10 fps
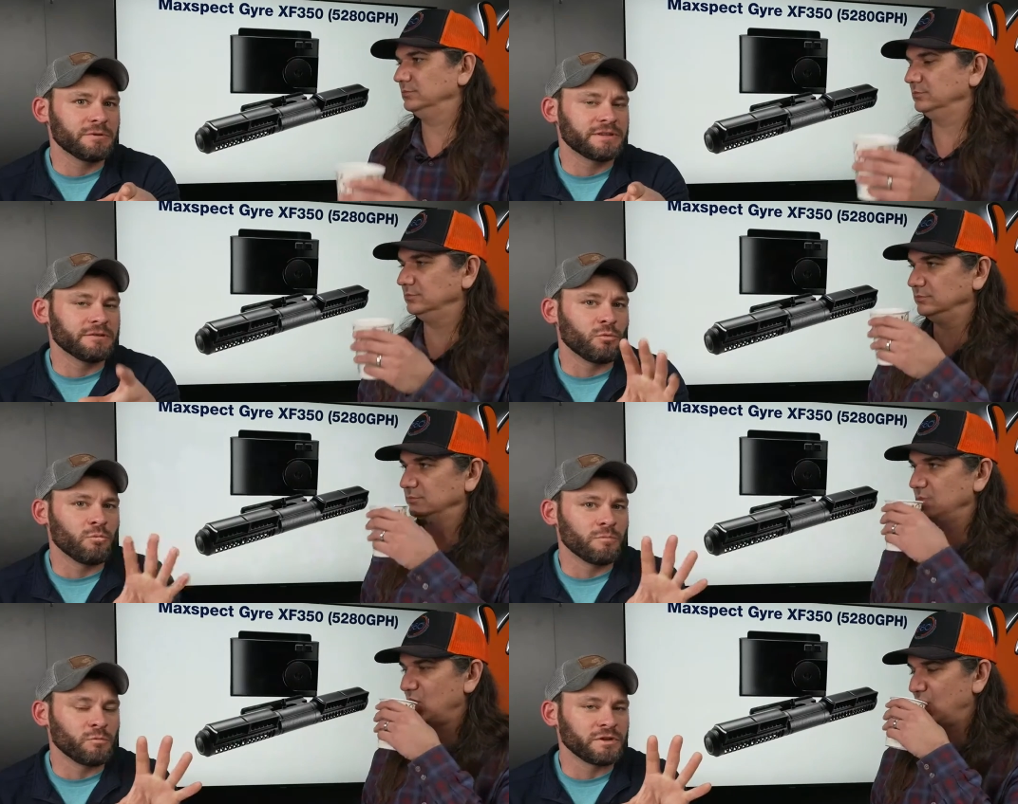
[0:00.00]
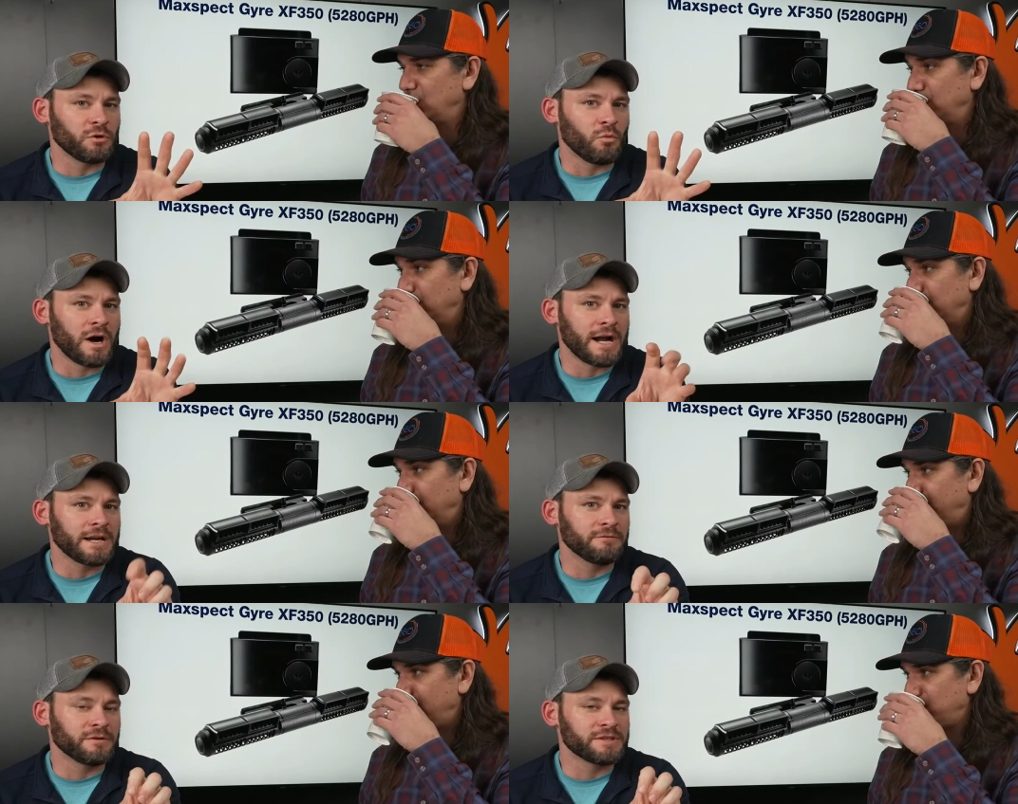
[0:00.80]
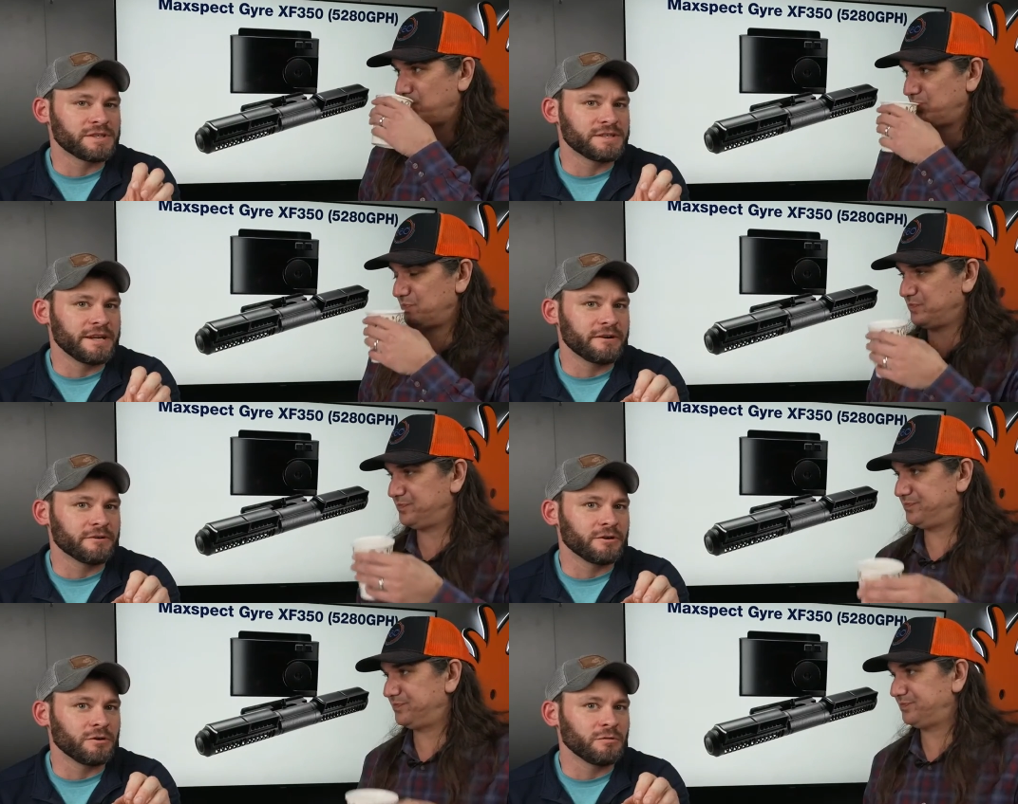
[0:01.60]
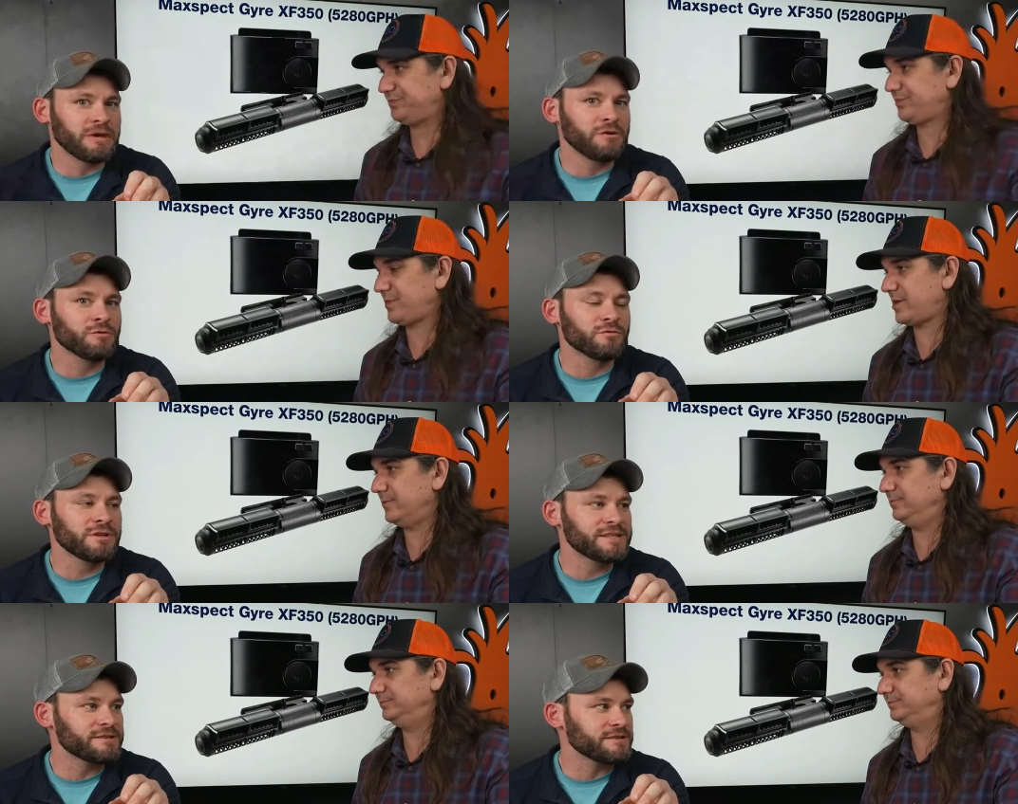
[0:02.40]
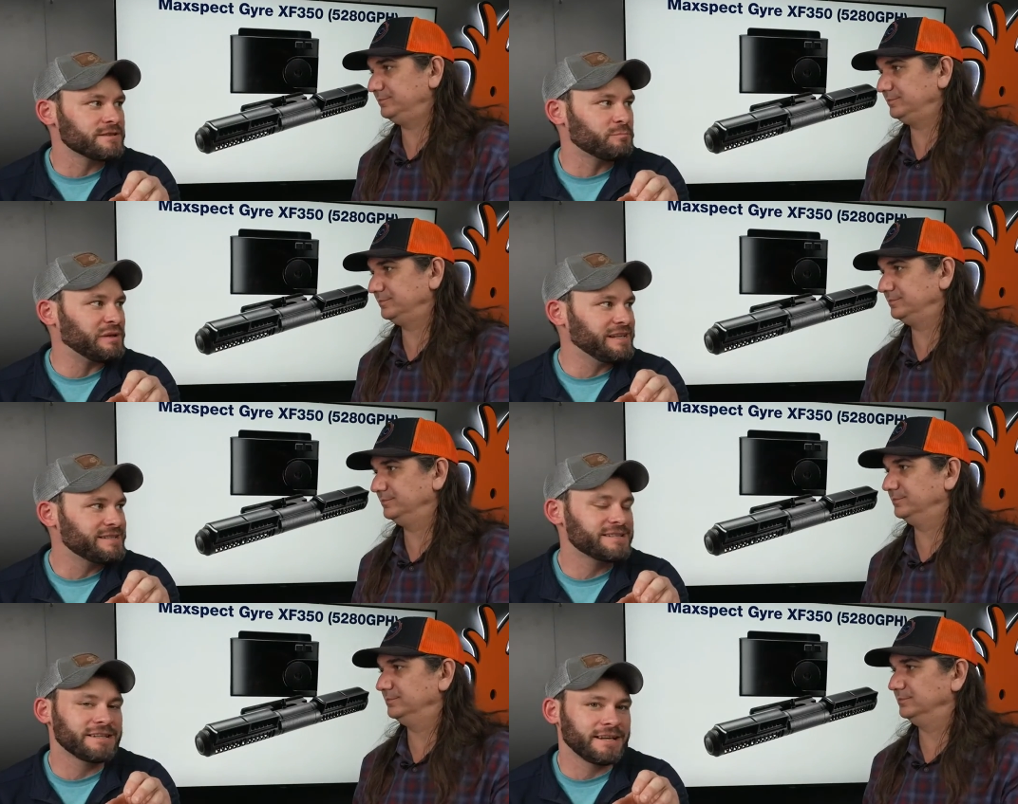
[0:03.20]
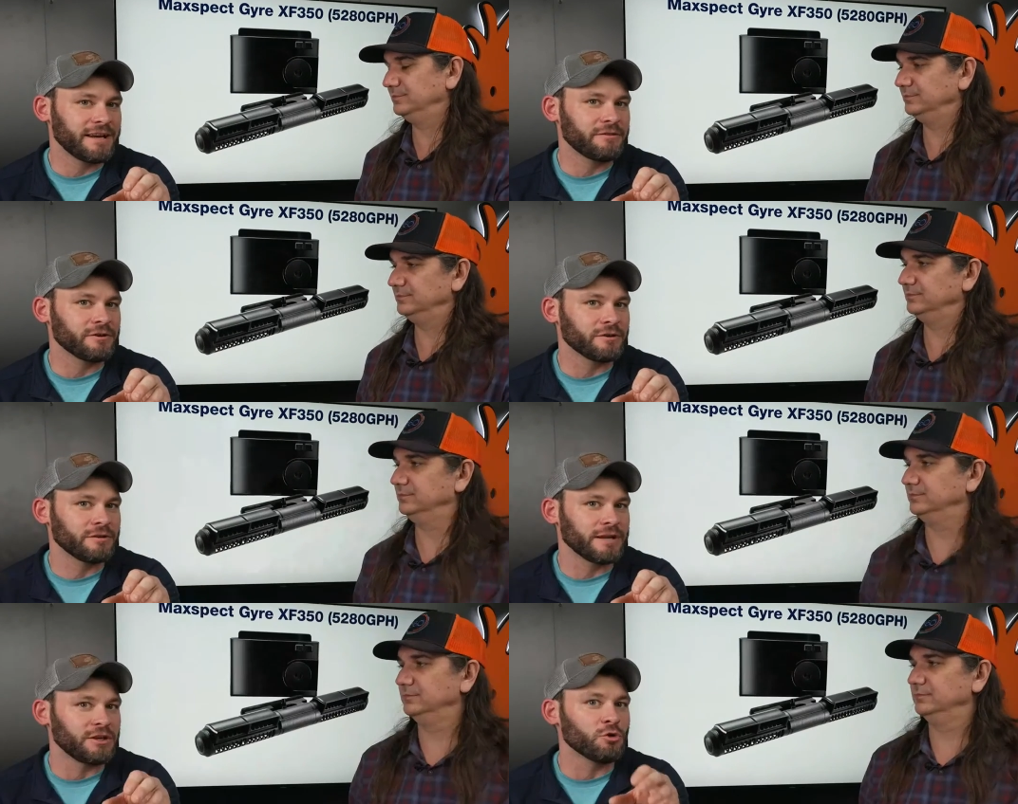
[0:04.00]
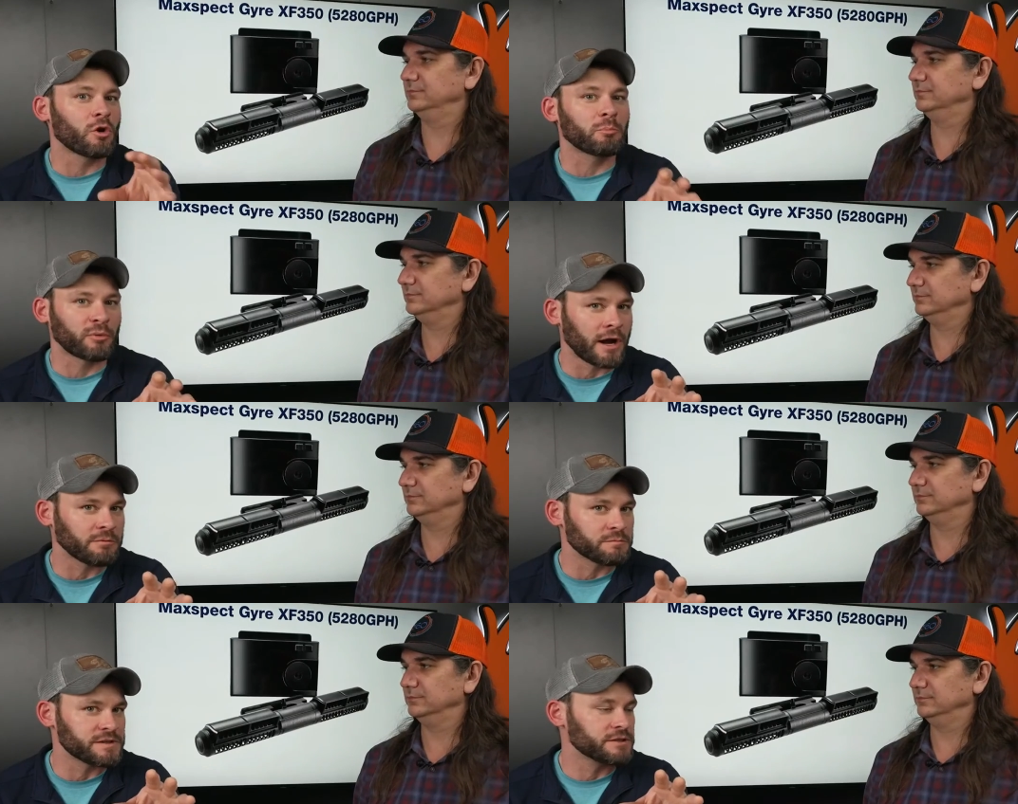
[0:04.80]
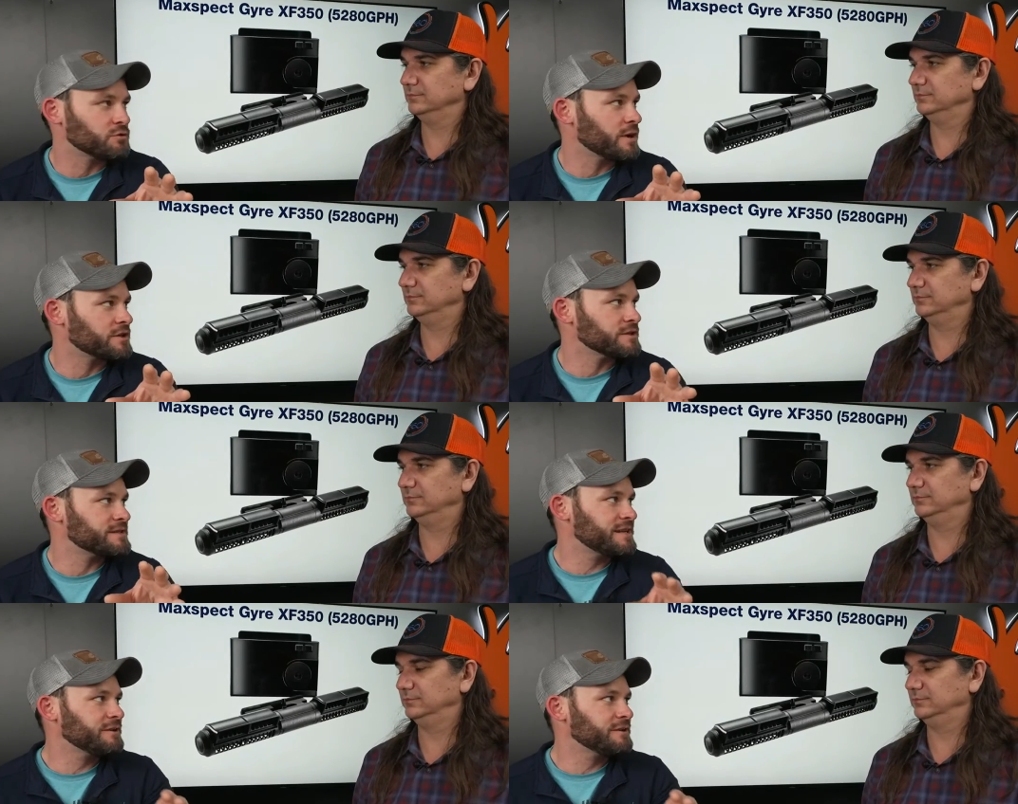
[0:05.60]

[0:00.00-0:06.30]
Speaker 1: with the with the wide versus narrow, you can really start to piece together like your problem situations.